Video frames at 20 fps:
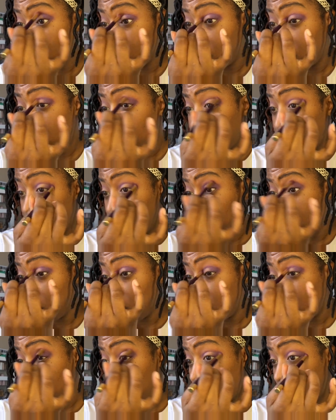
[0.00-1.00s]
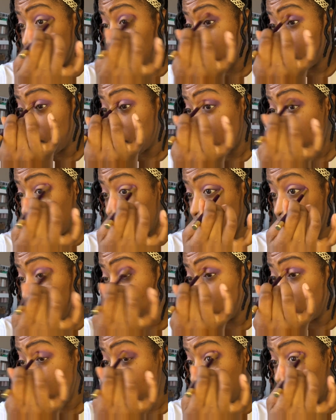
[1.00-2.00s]
And I'm blending it into my
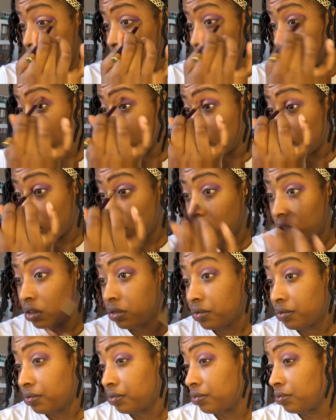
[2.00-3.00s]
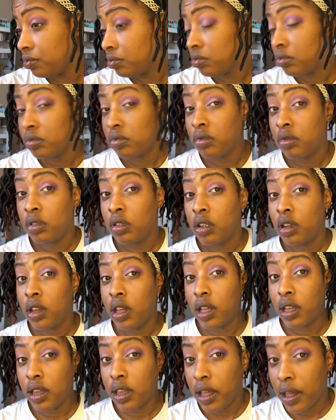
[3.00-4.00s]
crease again,
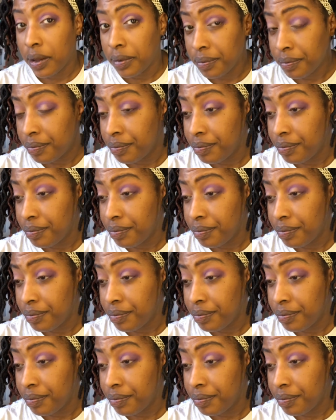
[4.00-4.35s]
like that.